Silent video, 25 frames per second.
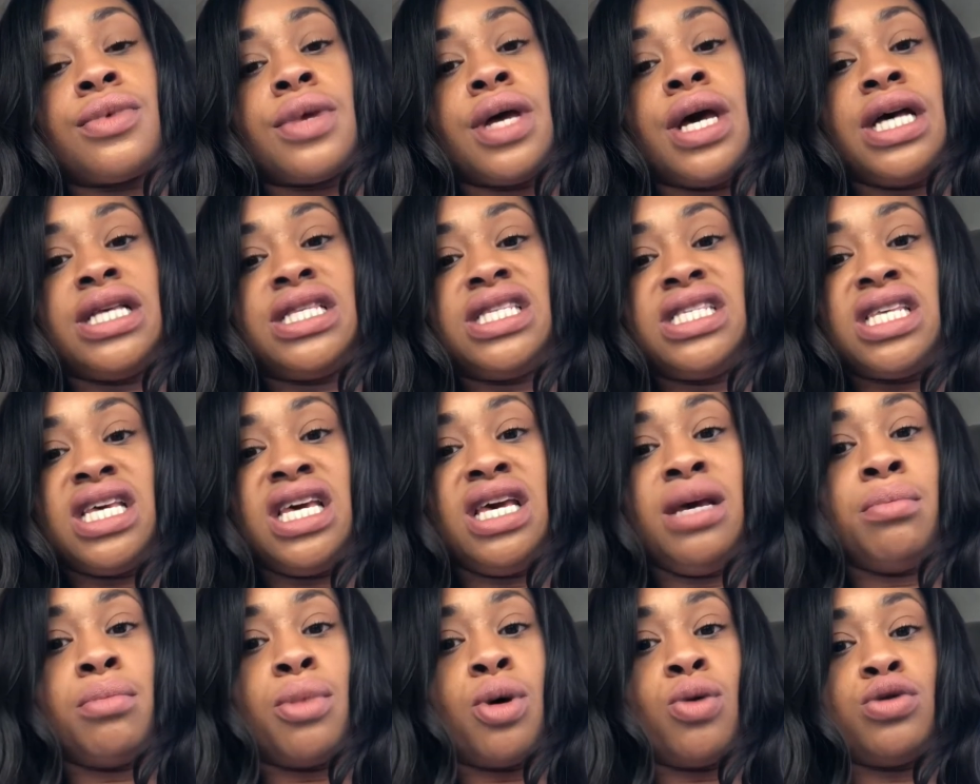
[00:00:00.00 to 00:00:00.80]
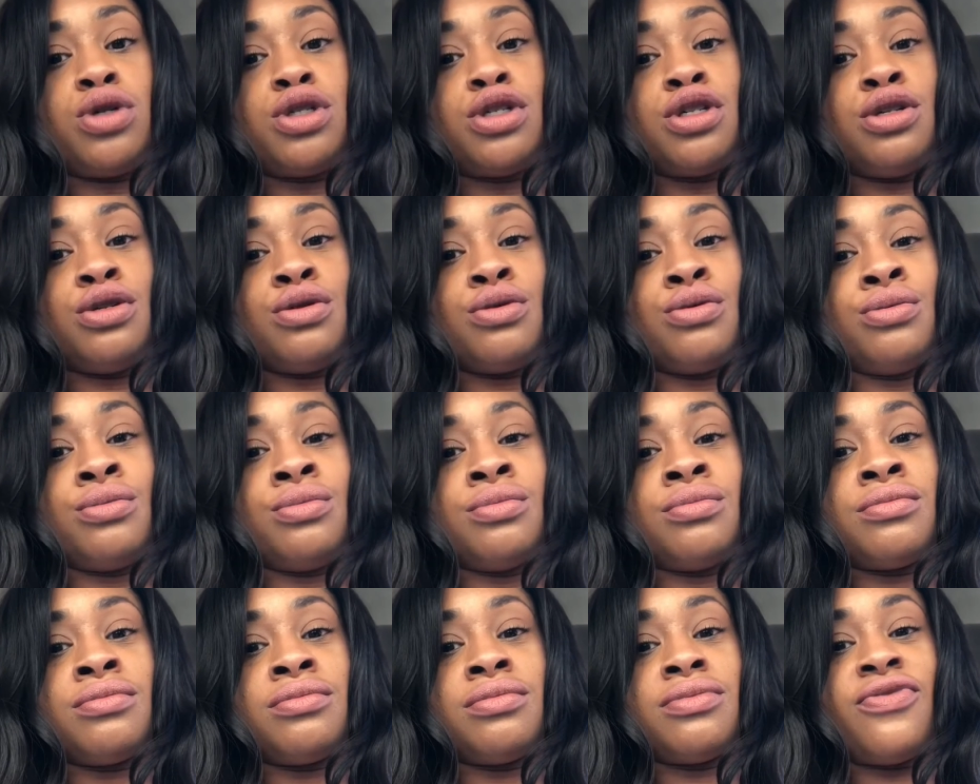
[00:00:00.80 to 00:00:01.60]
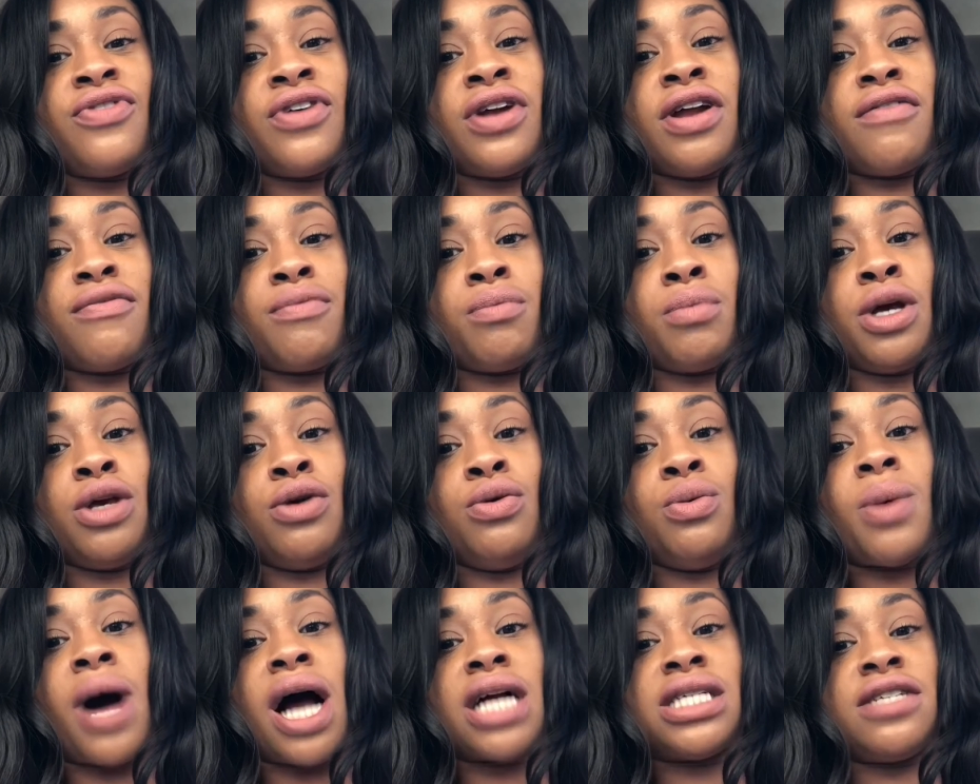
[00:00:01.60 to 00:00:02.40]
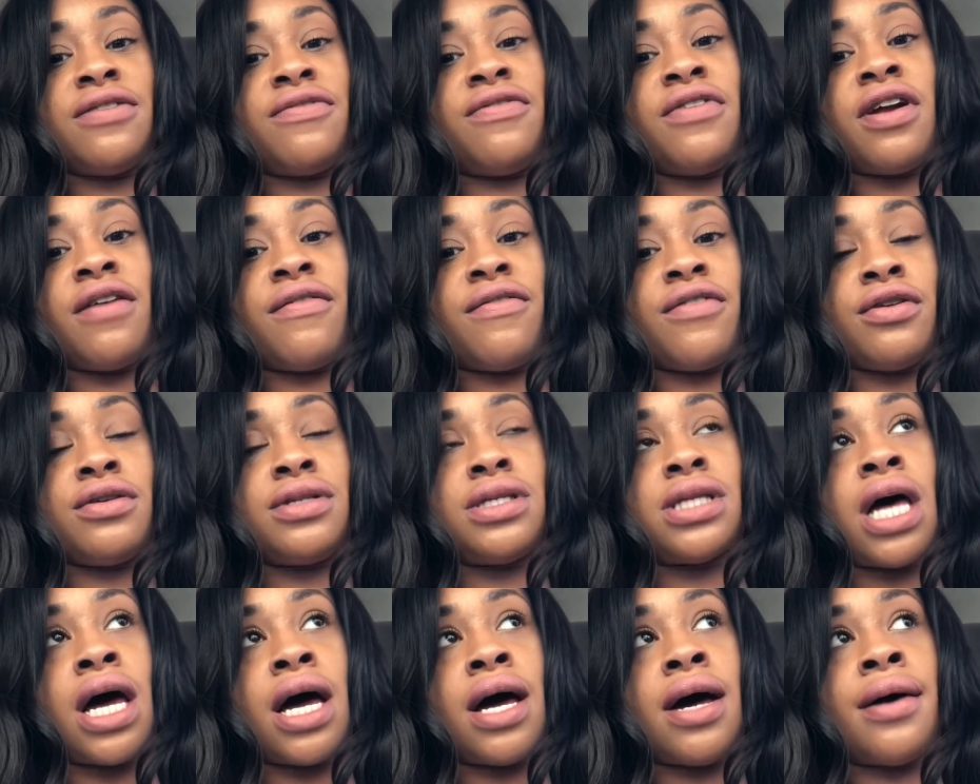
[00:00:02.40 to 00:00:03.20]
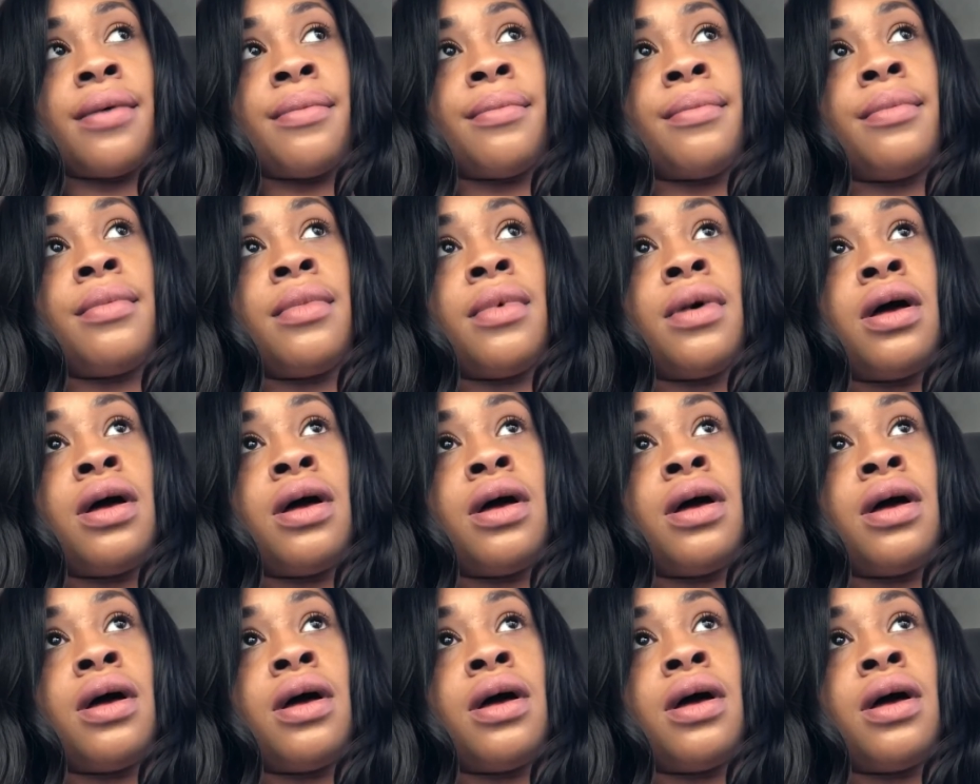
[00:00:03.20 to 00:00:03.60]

it's emotional when you watch it for the first time,